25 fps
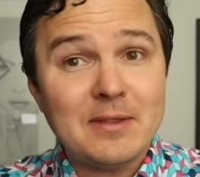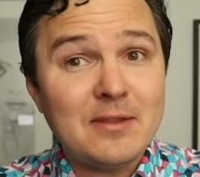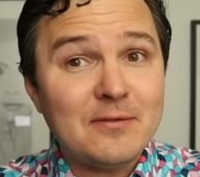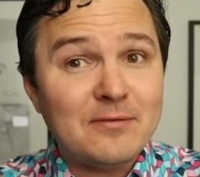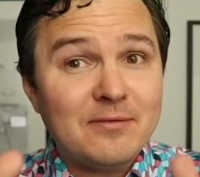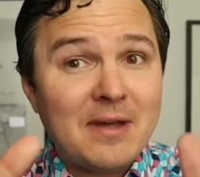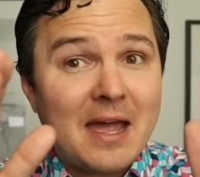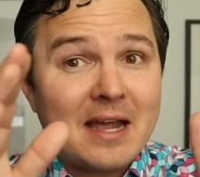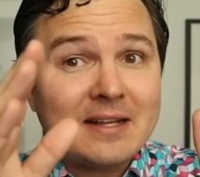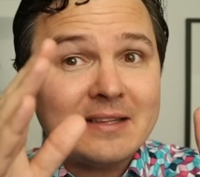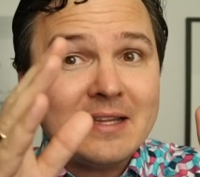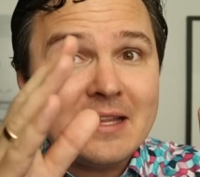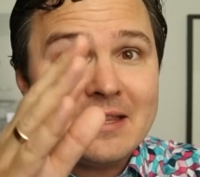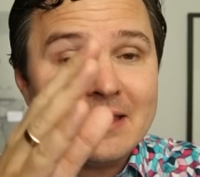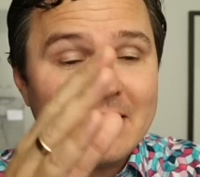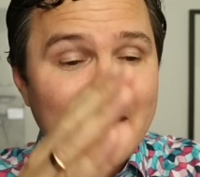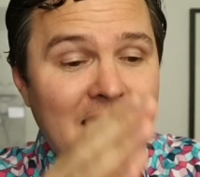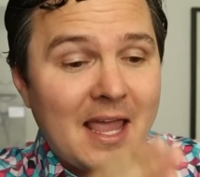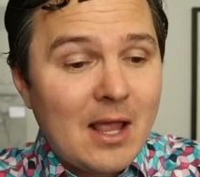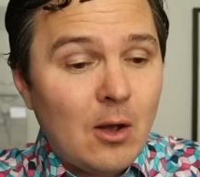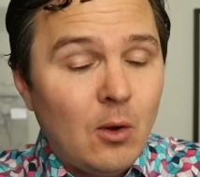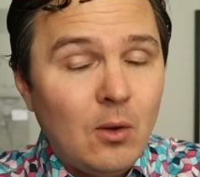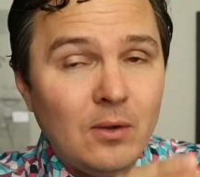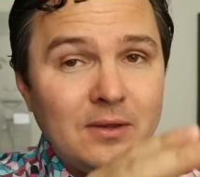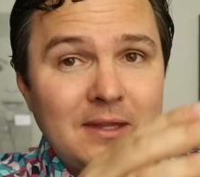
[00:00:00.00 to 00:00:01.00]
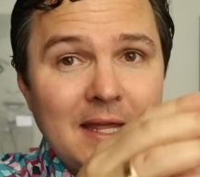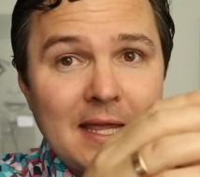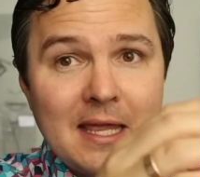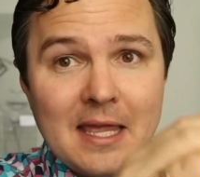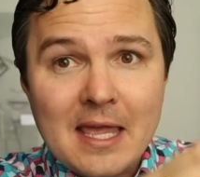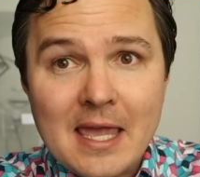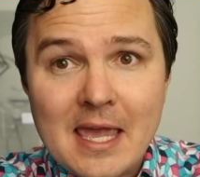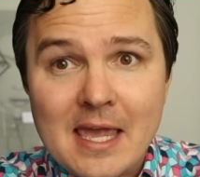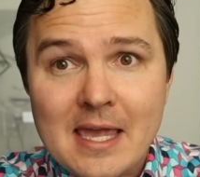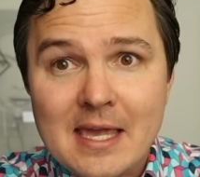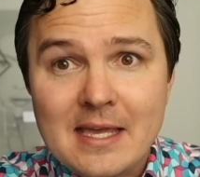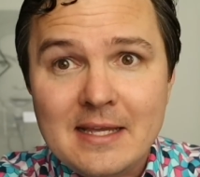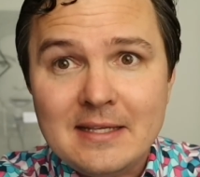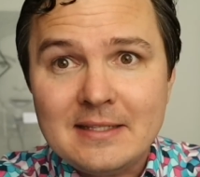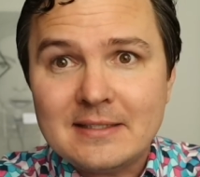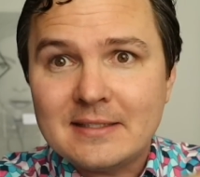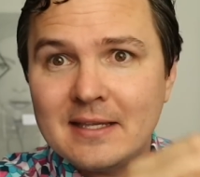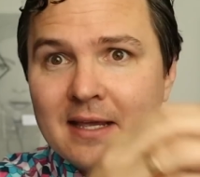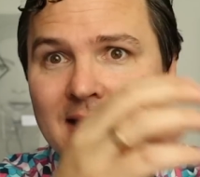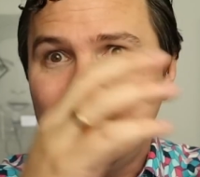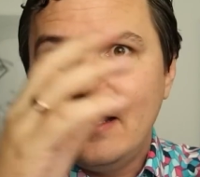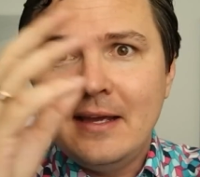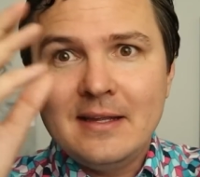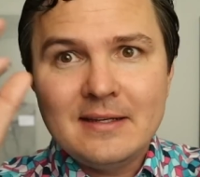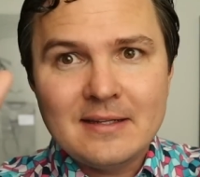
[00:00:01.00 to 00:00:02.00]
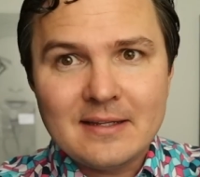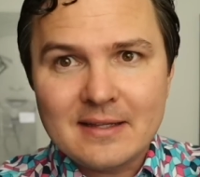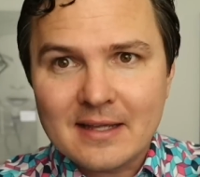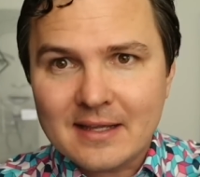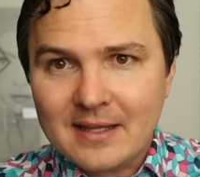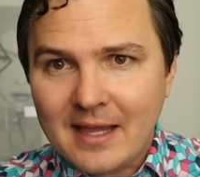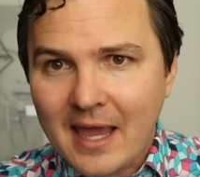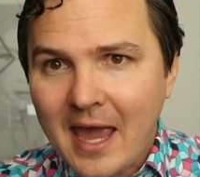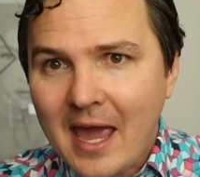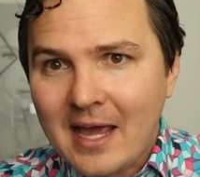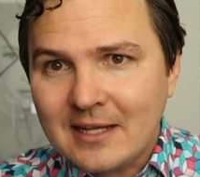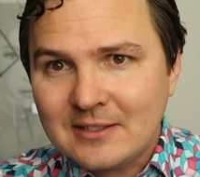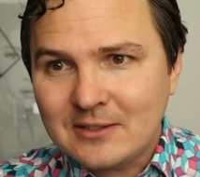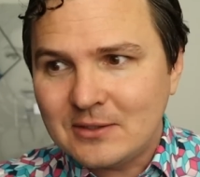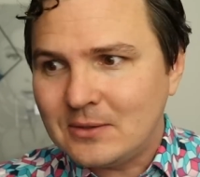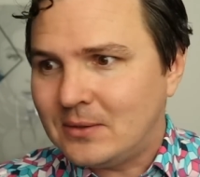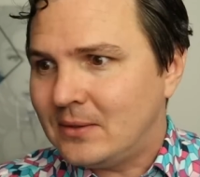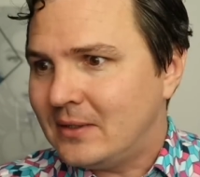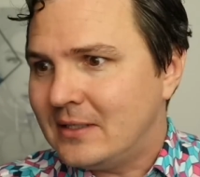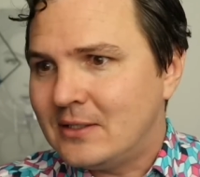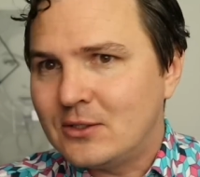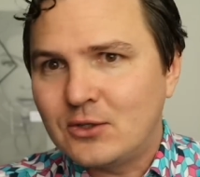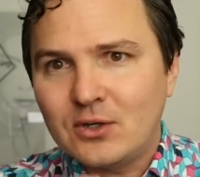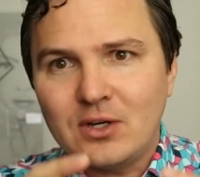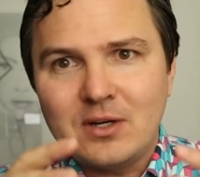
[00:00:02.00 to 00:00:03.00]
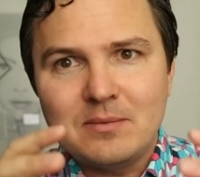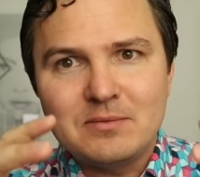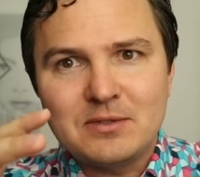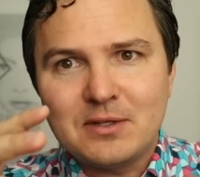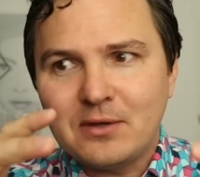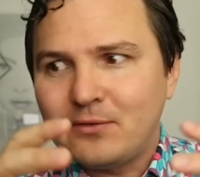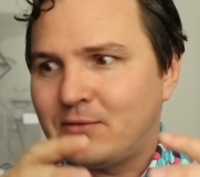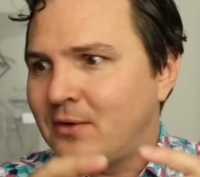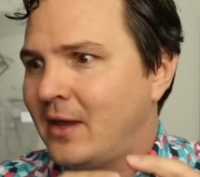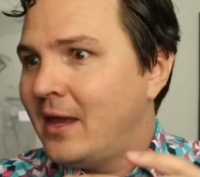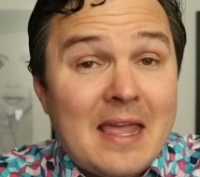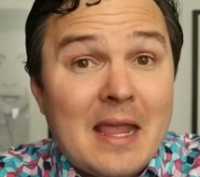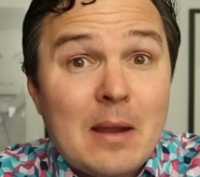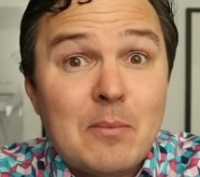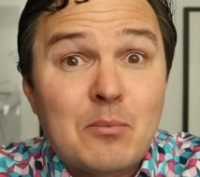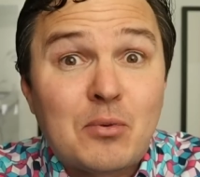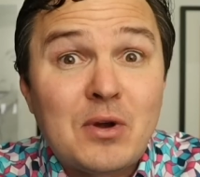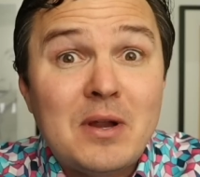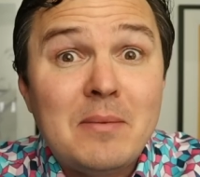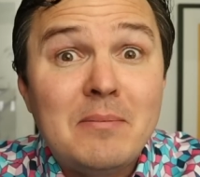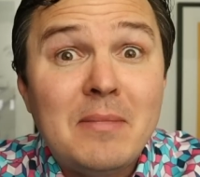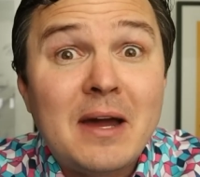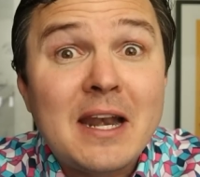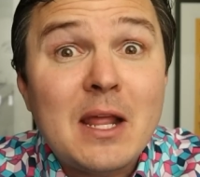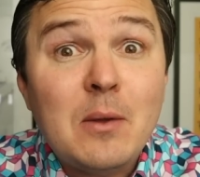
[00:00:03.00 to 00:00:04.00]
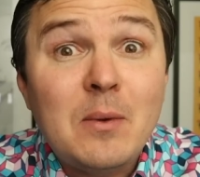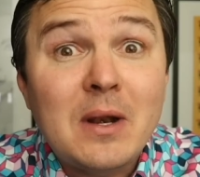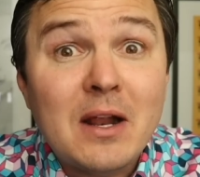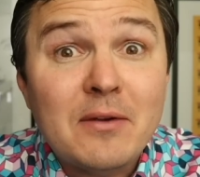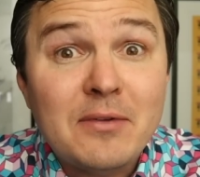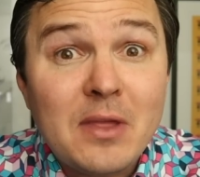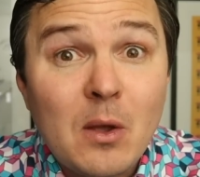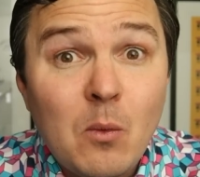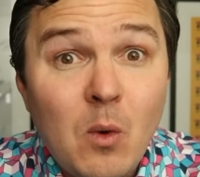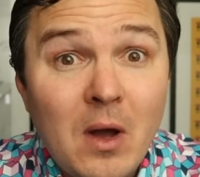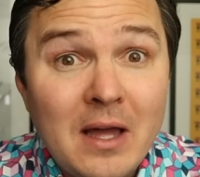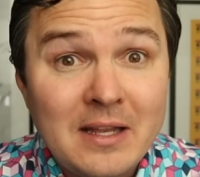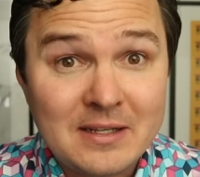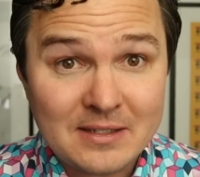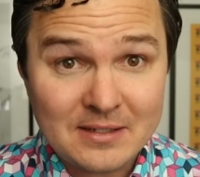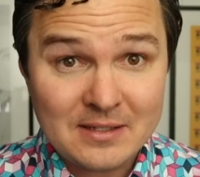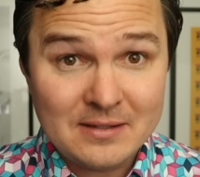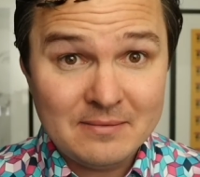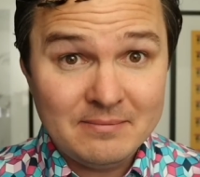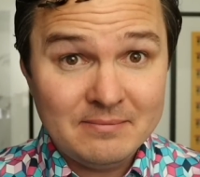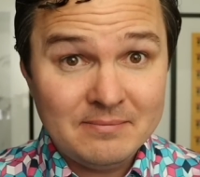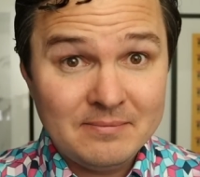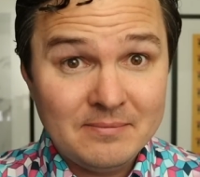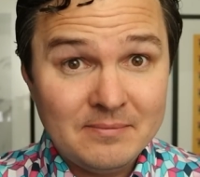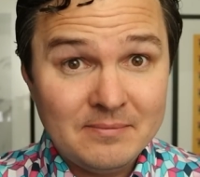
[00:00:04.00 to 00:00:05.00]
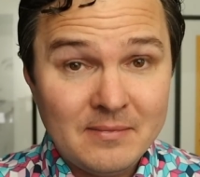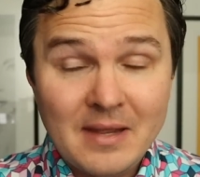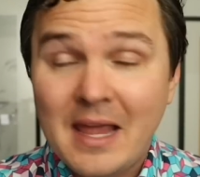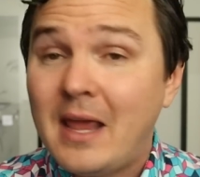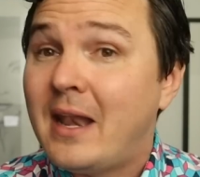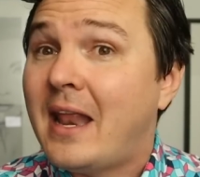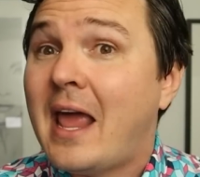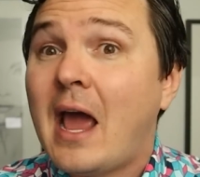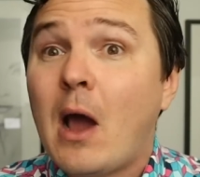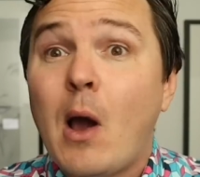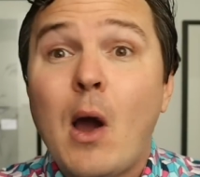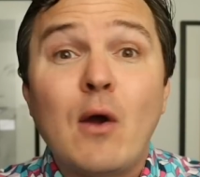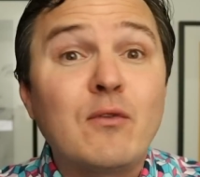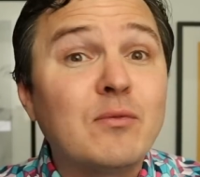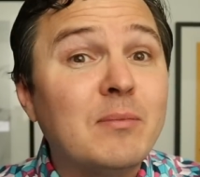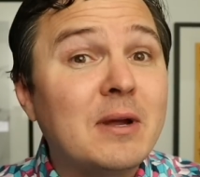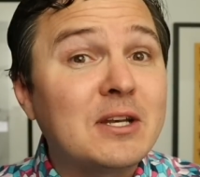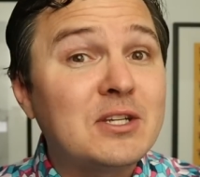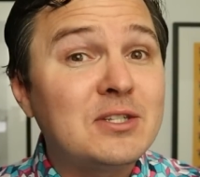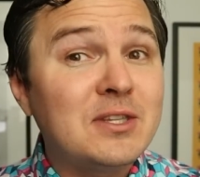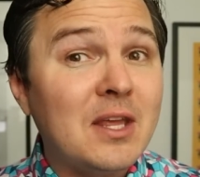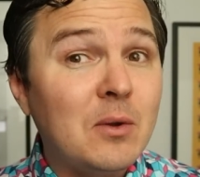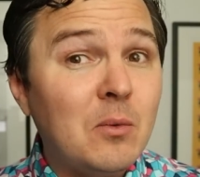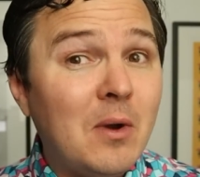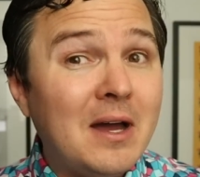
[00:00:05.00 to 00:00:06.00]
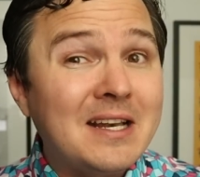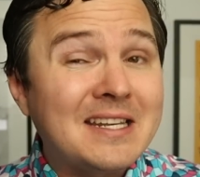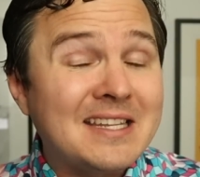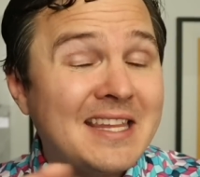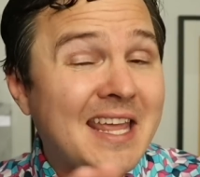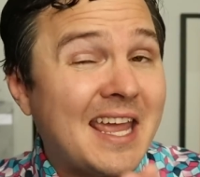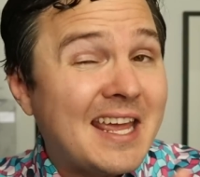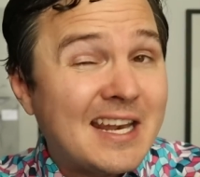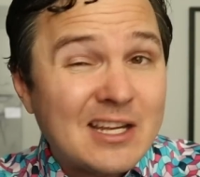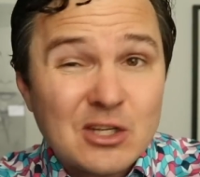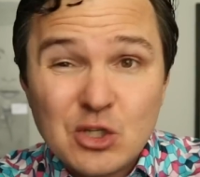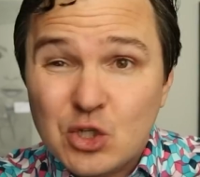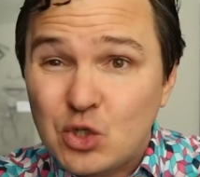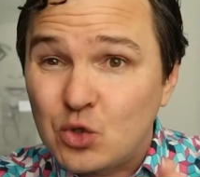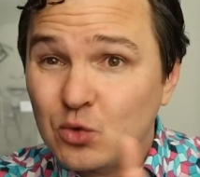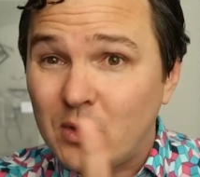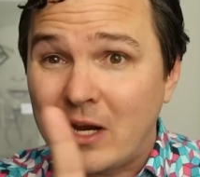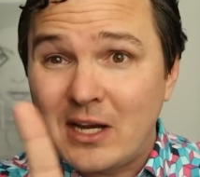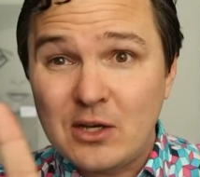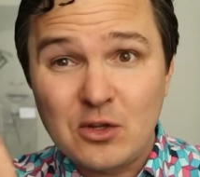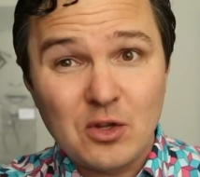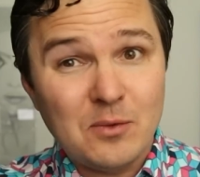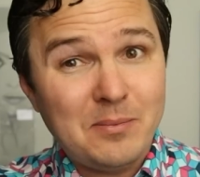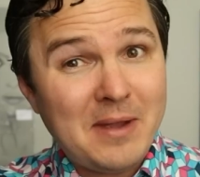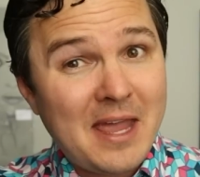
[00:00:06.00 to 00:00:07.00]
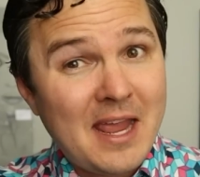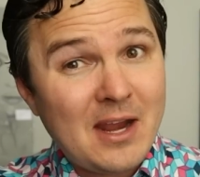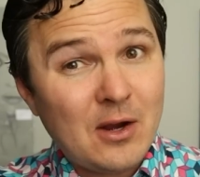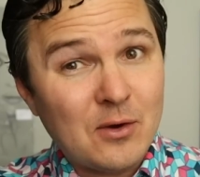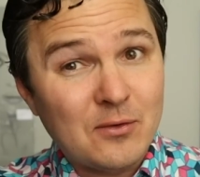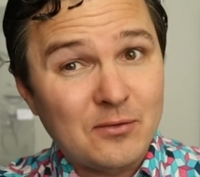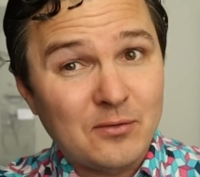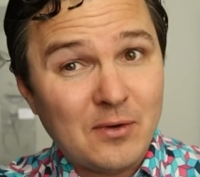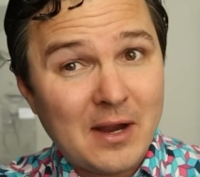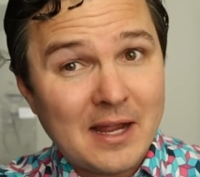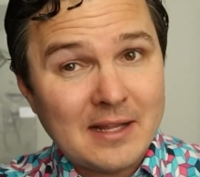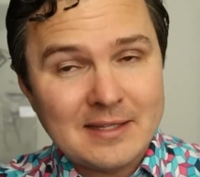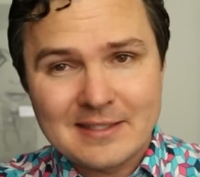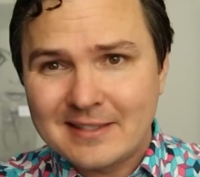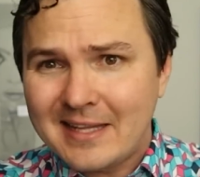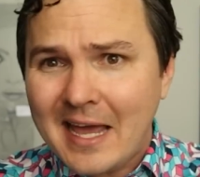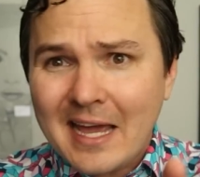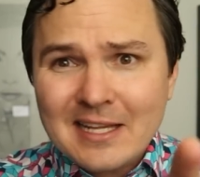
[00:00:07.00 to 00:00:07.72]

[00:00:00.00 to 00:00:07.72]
And the fact that they hold the keys to the castle in terms of they can print money whenever they want and however much they want and hand it straight to their banker friends.